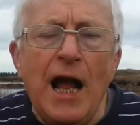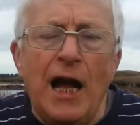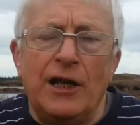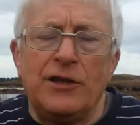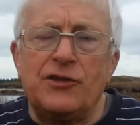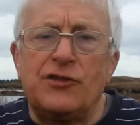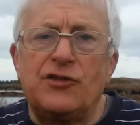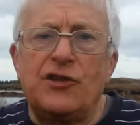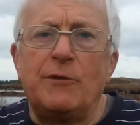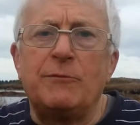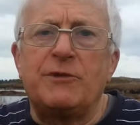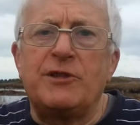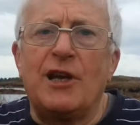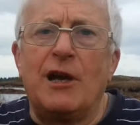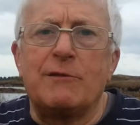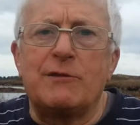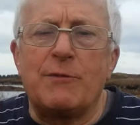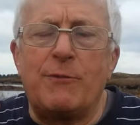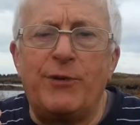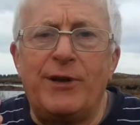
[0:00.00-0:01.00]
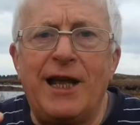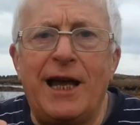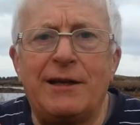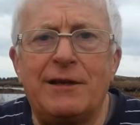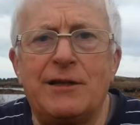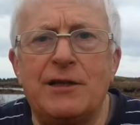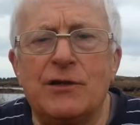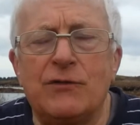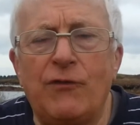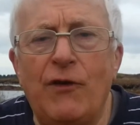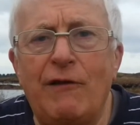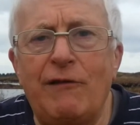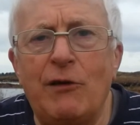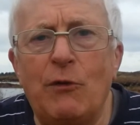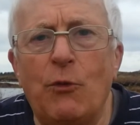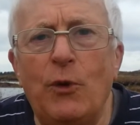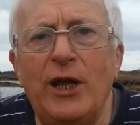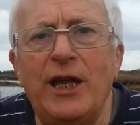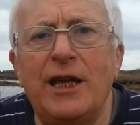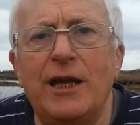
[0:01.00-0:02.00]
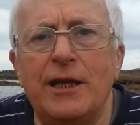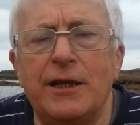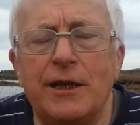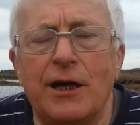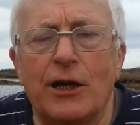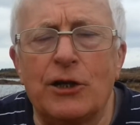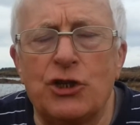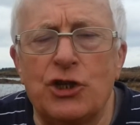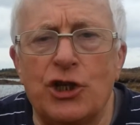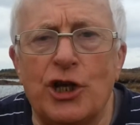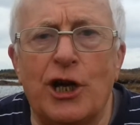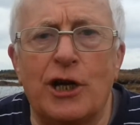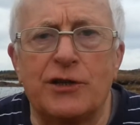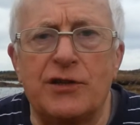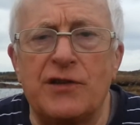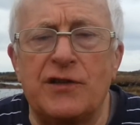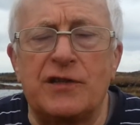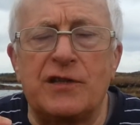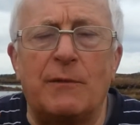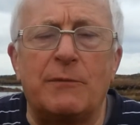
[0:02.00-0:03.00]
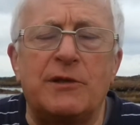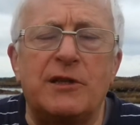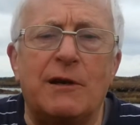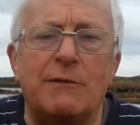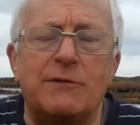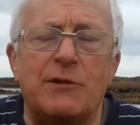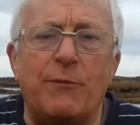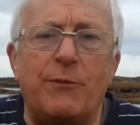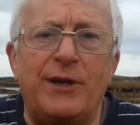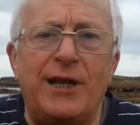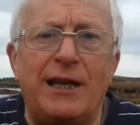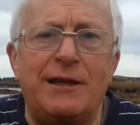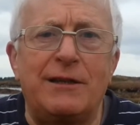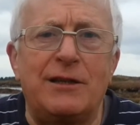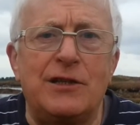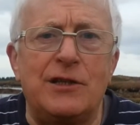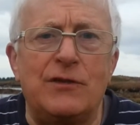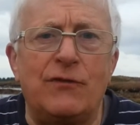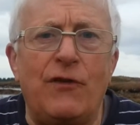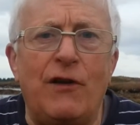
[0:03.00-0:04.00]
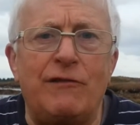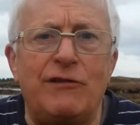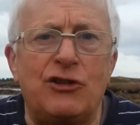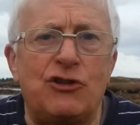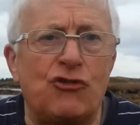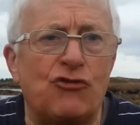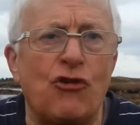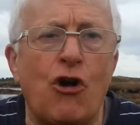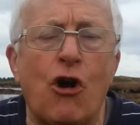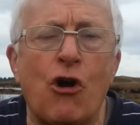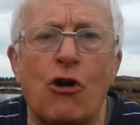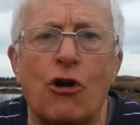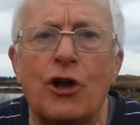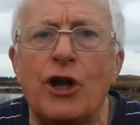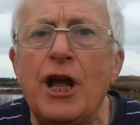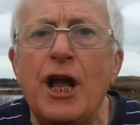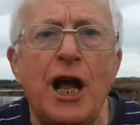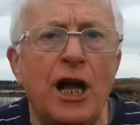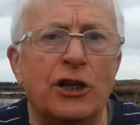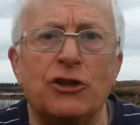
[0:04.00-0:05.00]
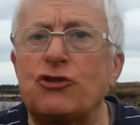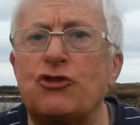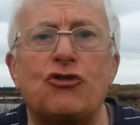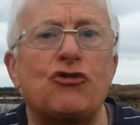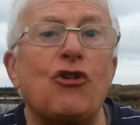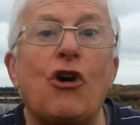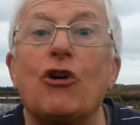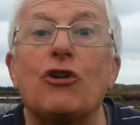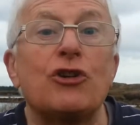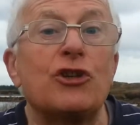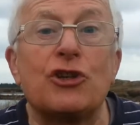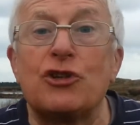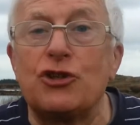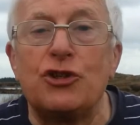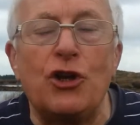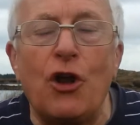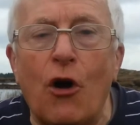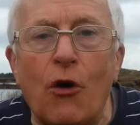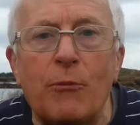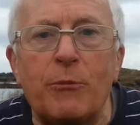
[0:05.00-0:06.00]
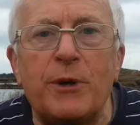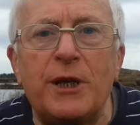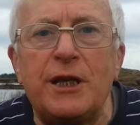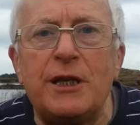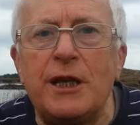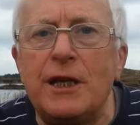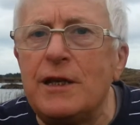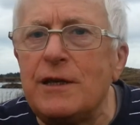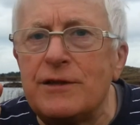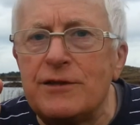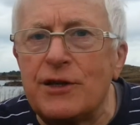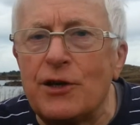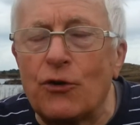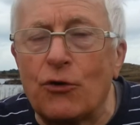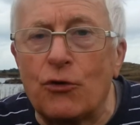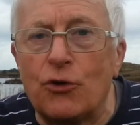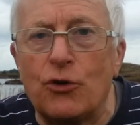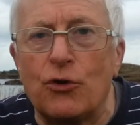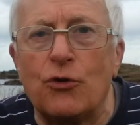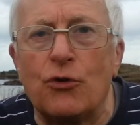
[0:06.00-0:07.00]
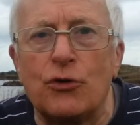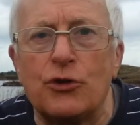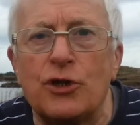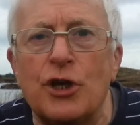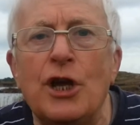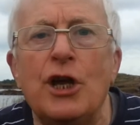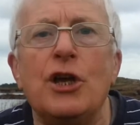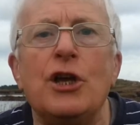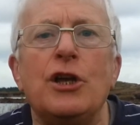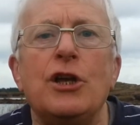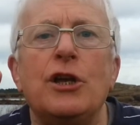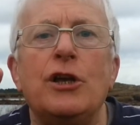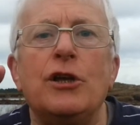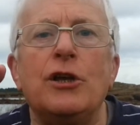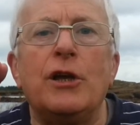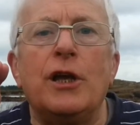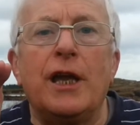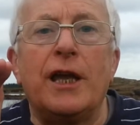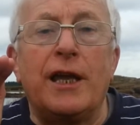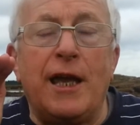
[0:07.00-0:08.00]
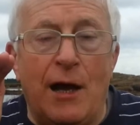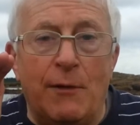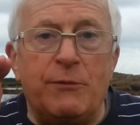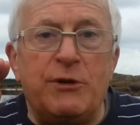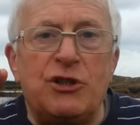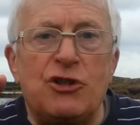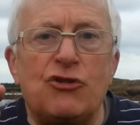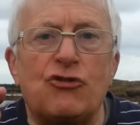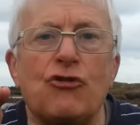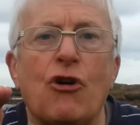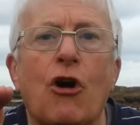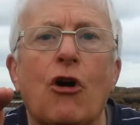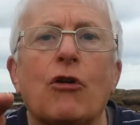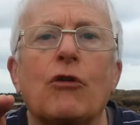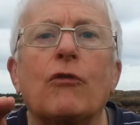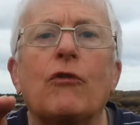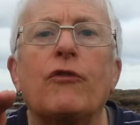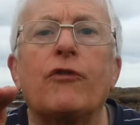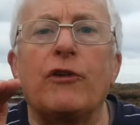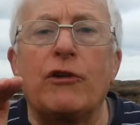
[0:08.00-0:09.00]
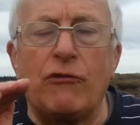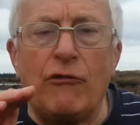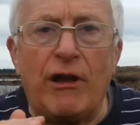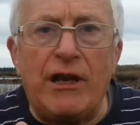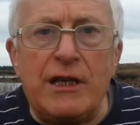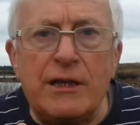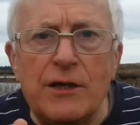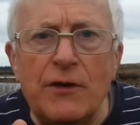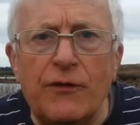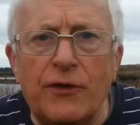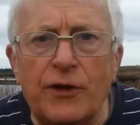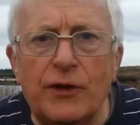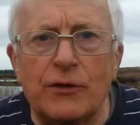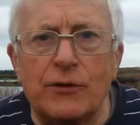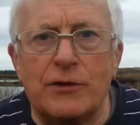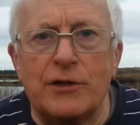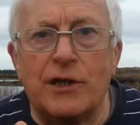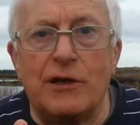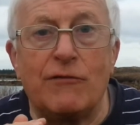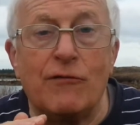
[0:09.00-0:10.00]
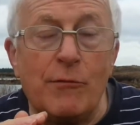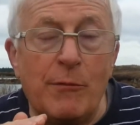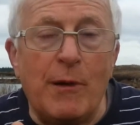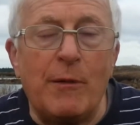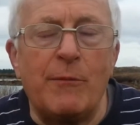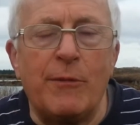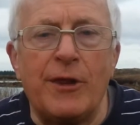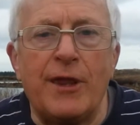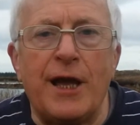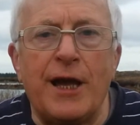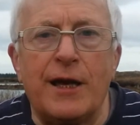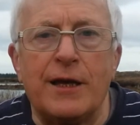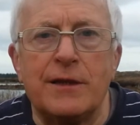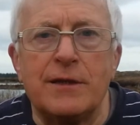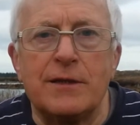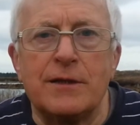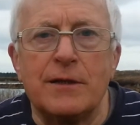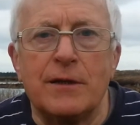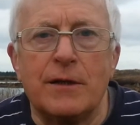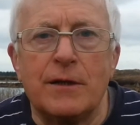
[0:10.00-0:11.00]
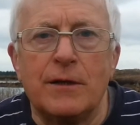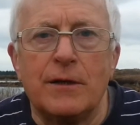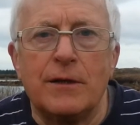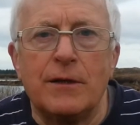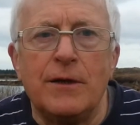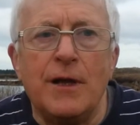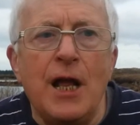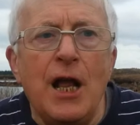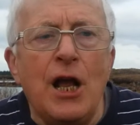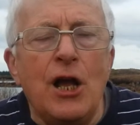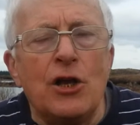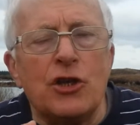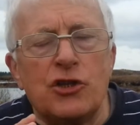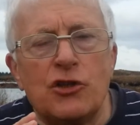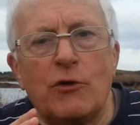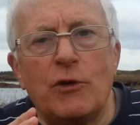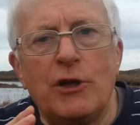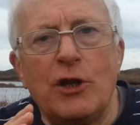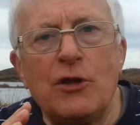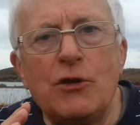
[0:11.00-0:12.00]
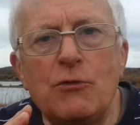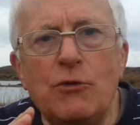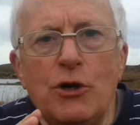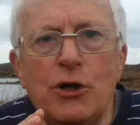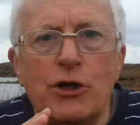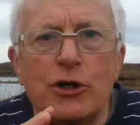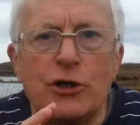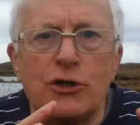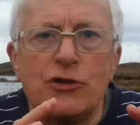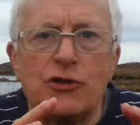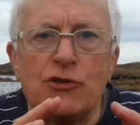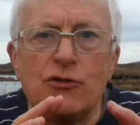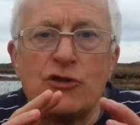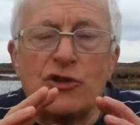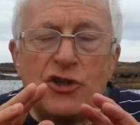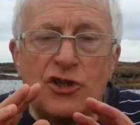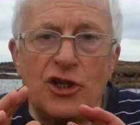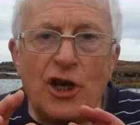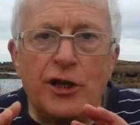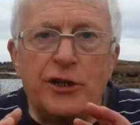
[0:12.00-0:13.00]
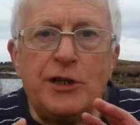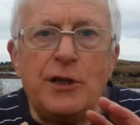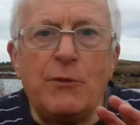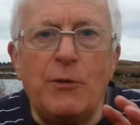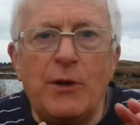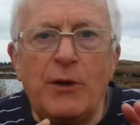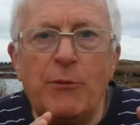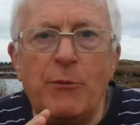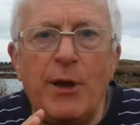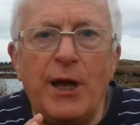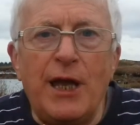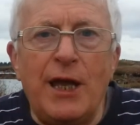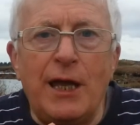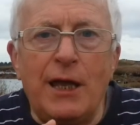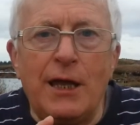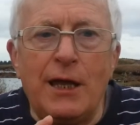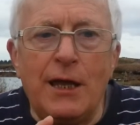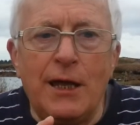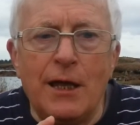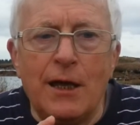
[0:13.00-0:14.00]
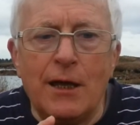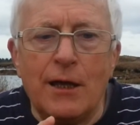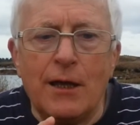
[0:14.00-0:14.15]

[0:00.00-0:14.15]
And sometimes a planet is very weak in our chart, and sometimes a planet is very strong. And strong does not mean easy or good. It can be strong for great difficulty. Remember that. So in other words, you study with me.